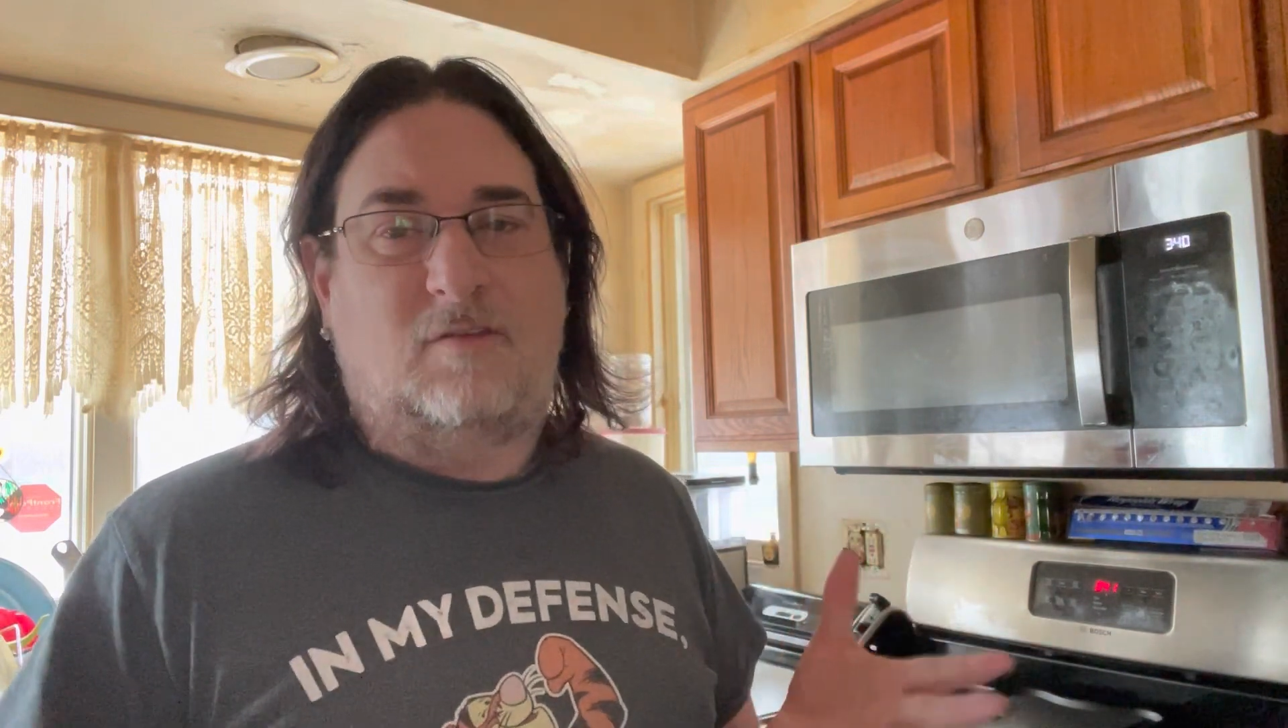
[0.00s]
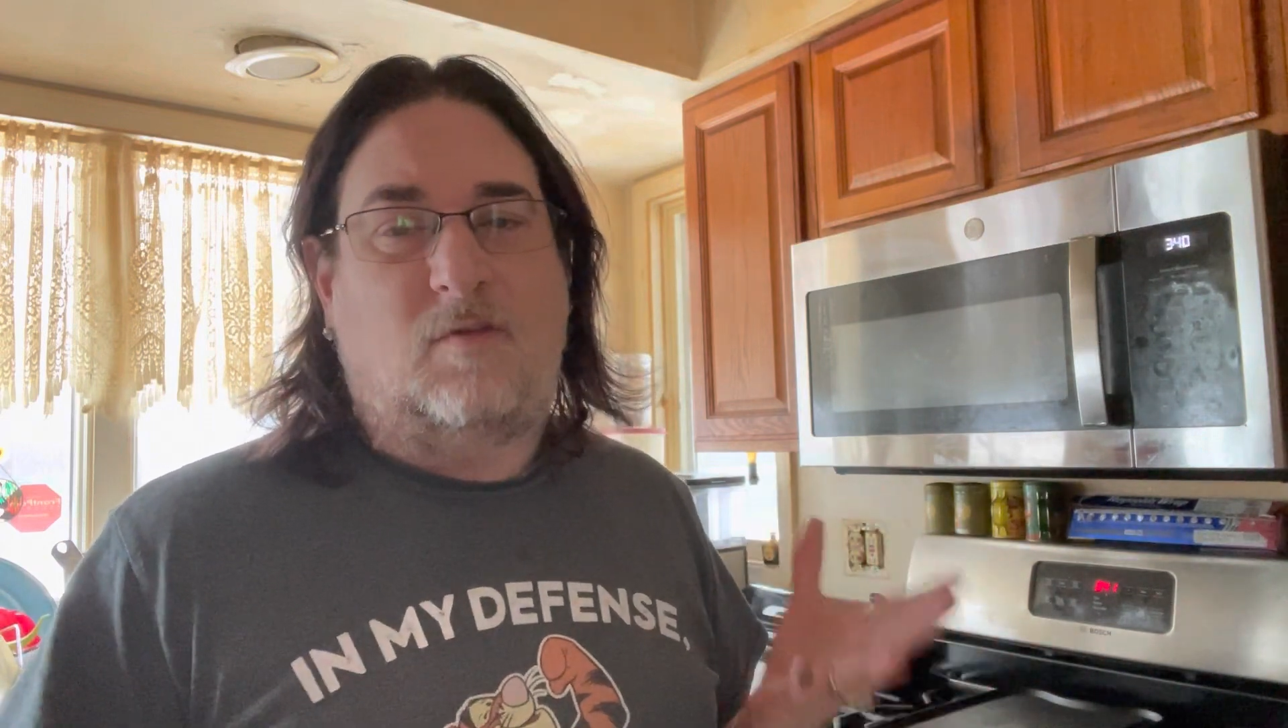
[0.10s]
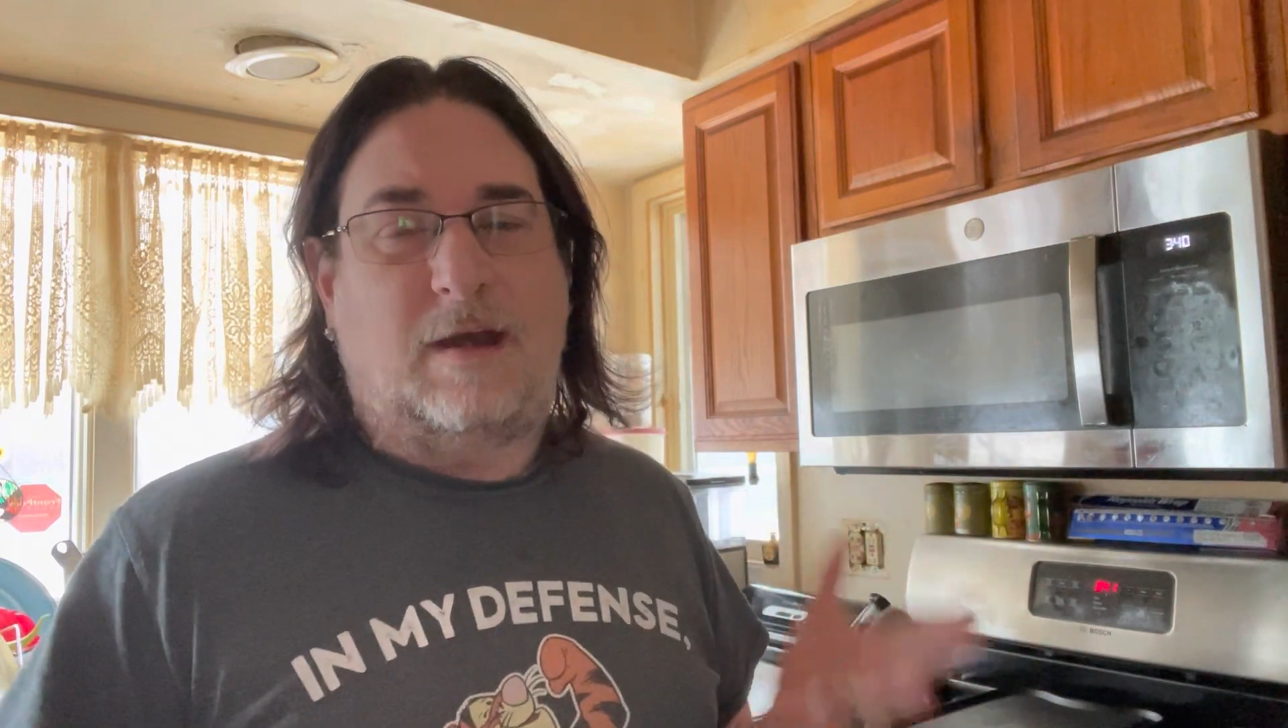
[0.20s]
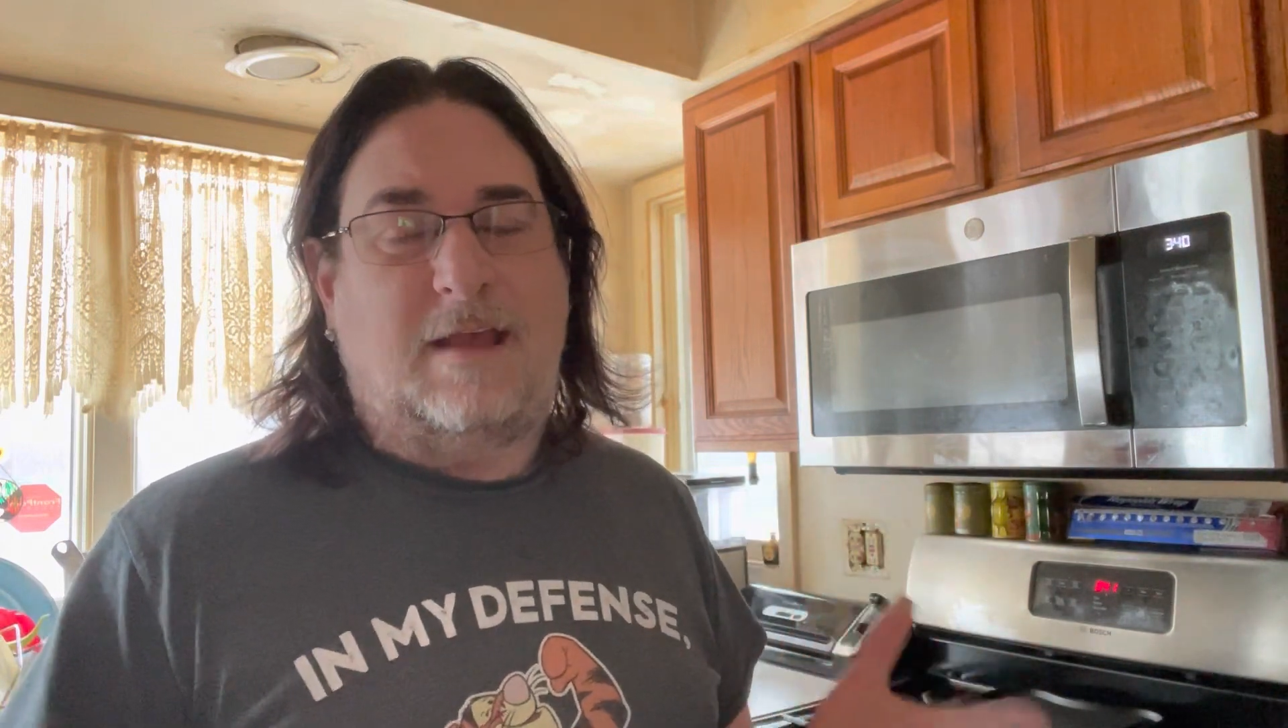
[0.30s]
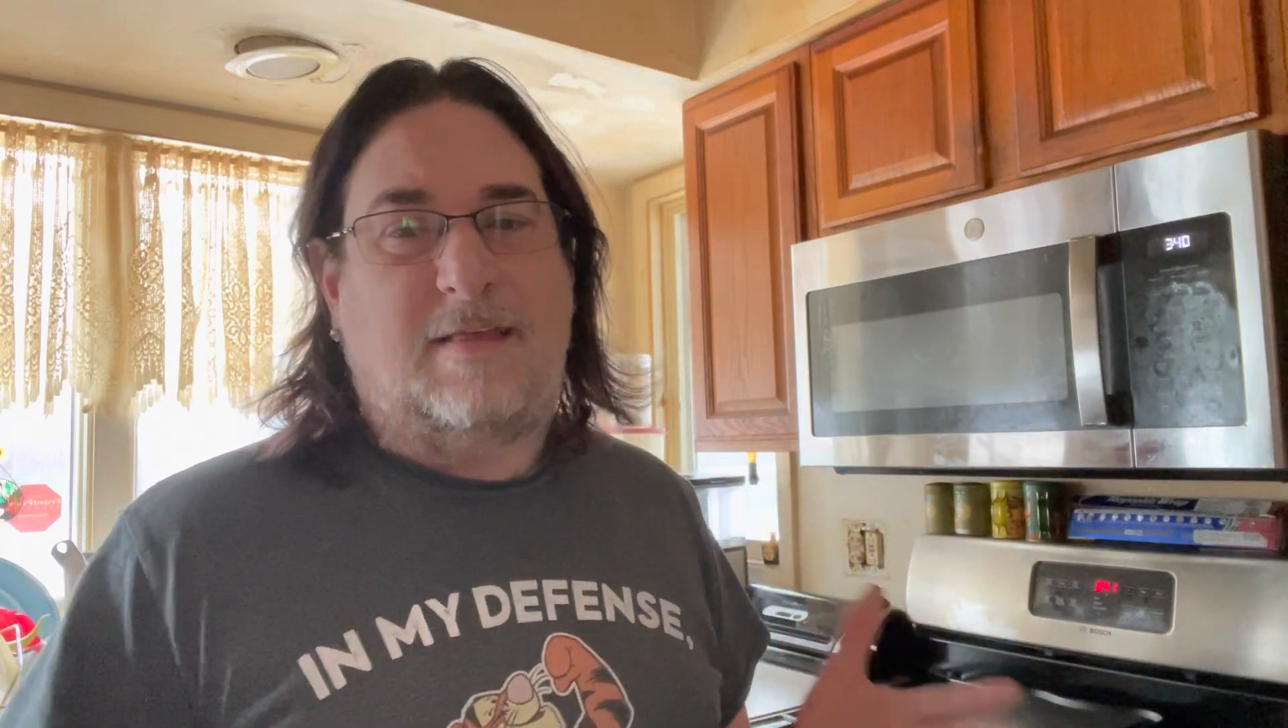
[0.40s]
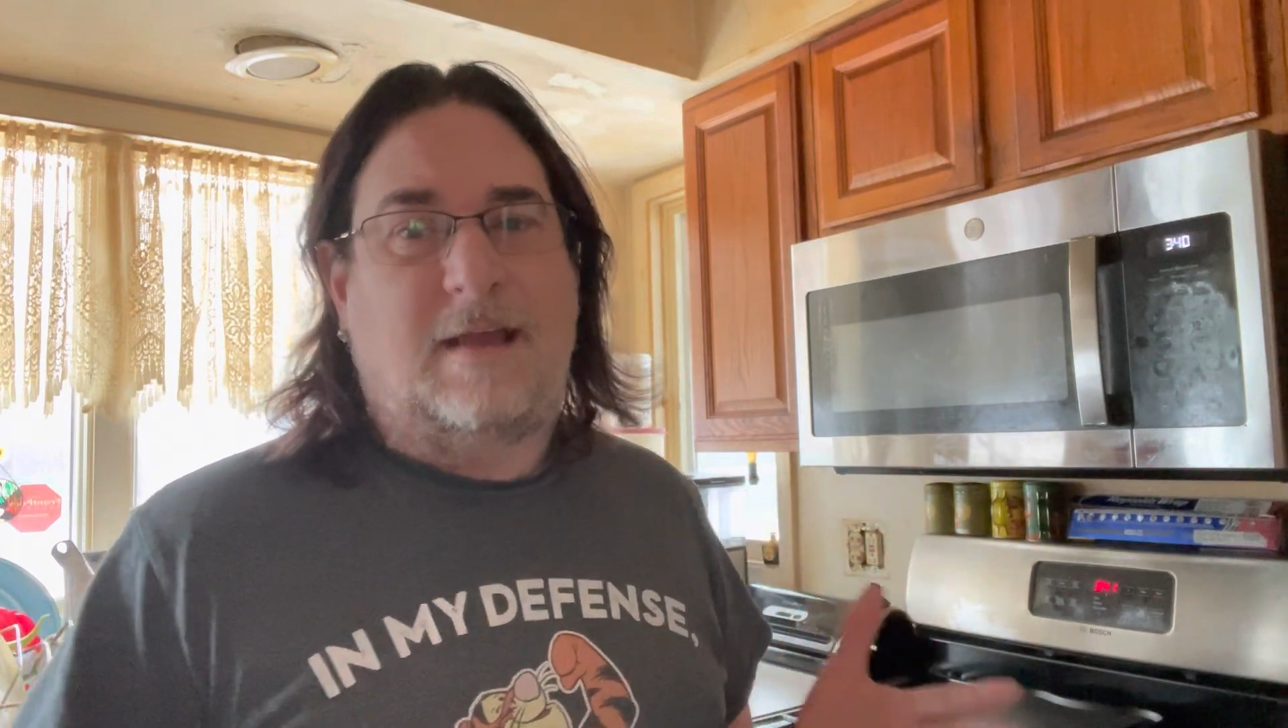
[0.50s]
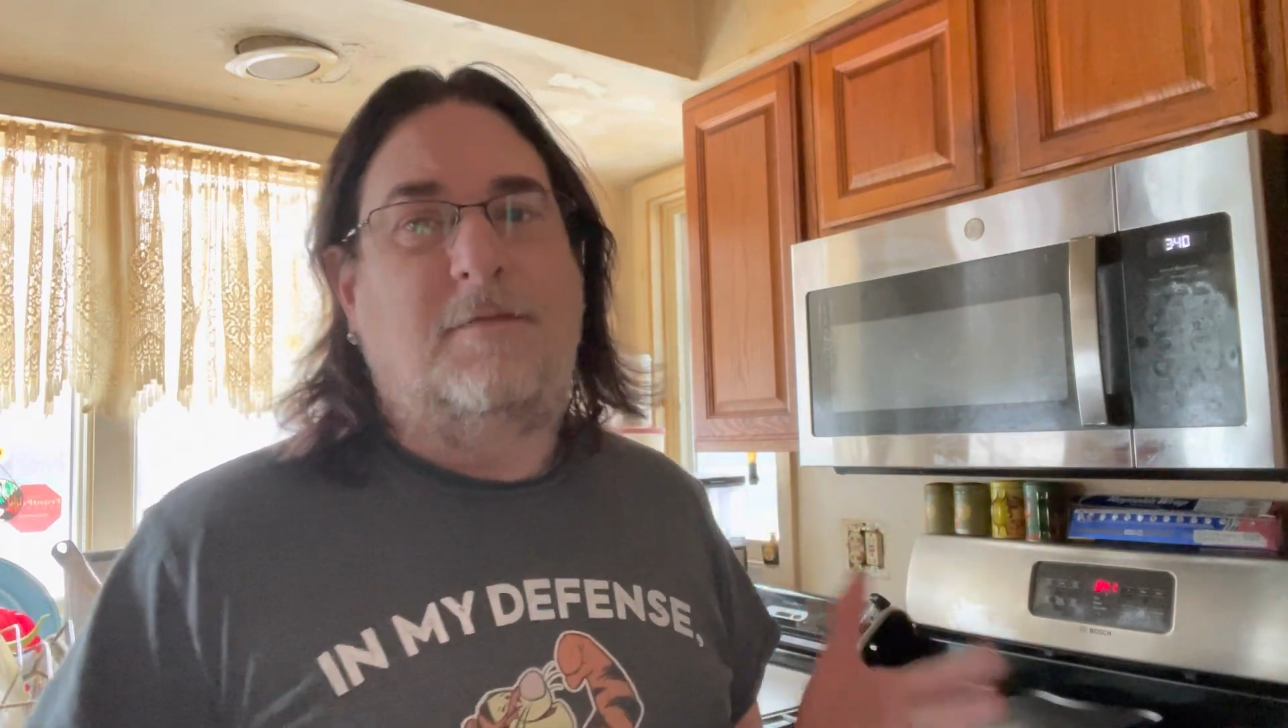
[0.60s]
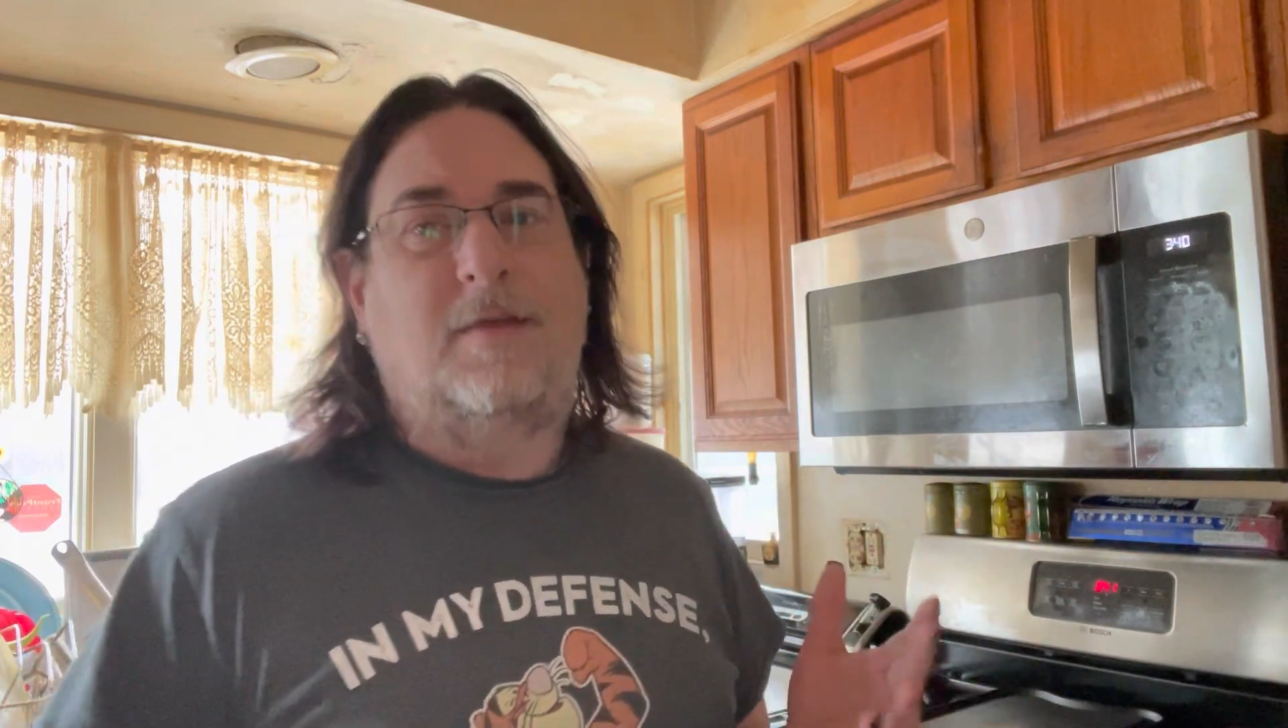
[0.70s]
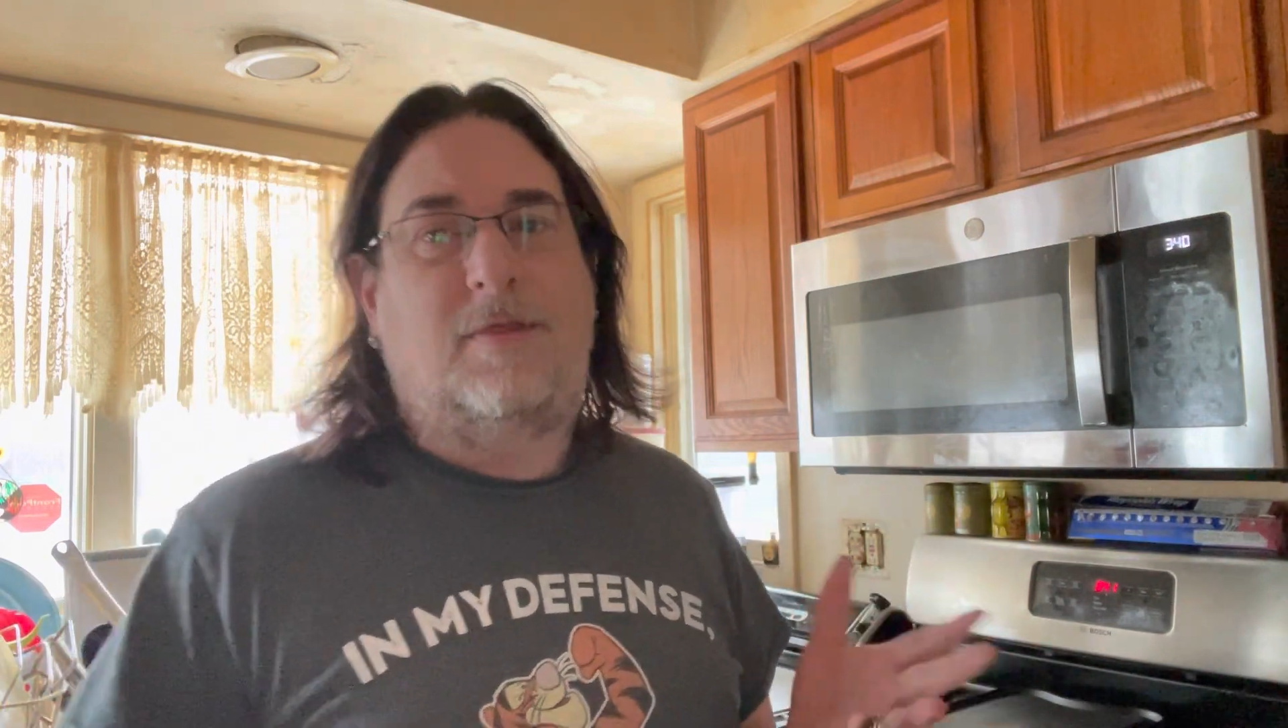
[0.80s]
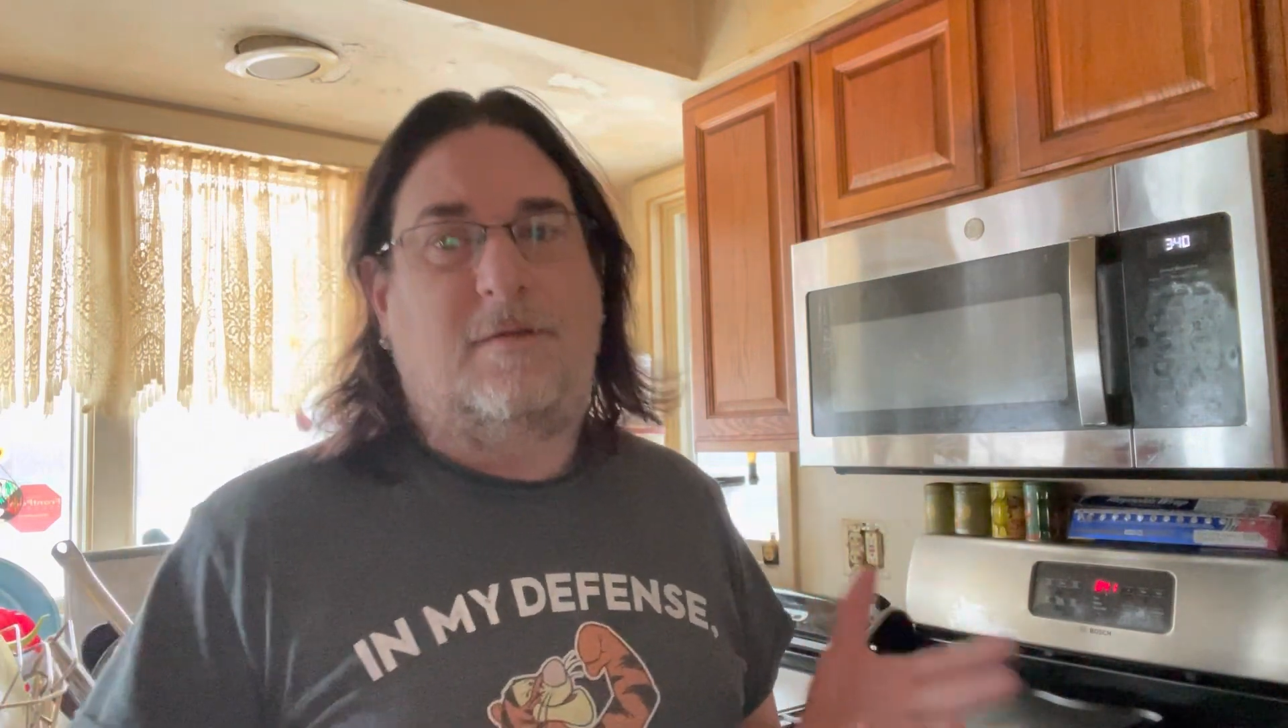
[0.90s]

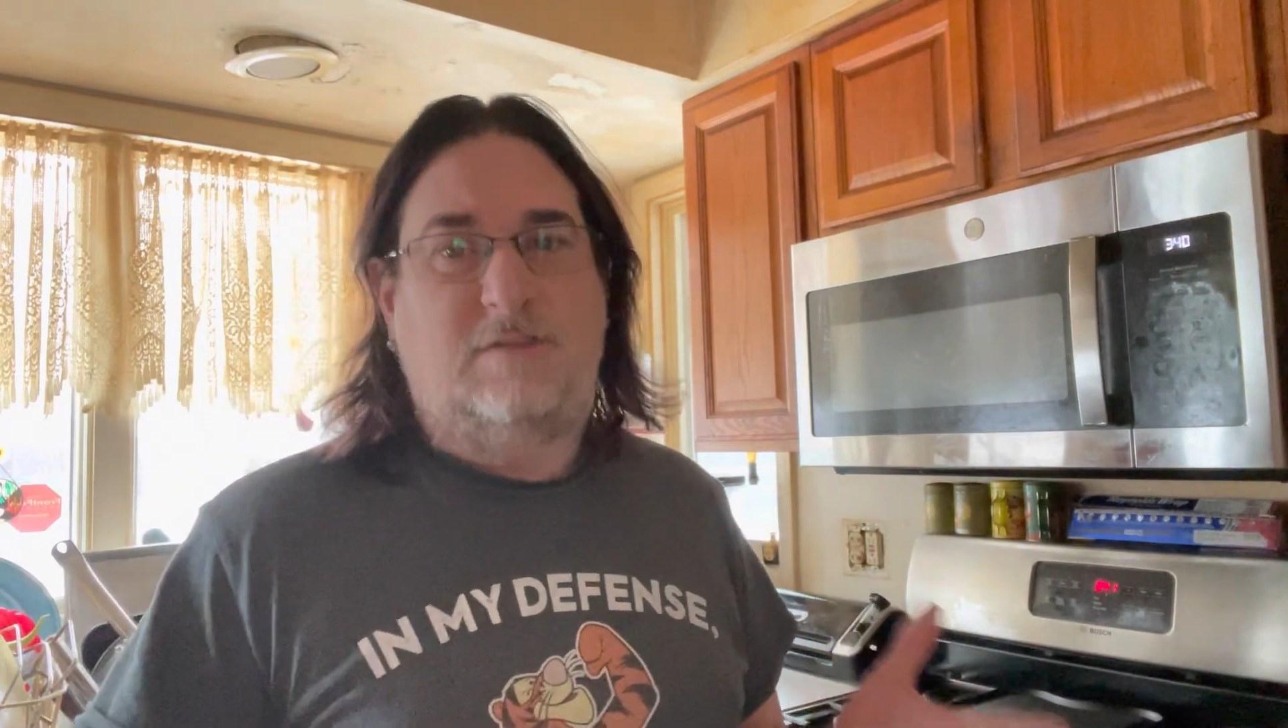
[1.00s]
27th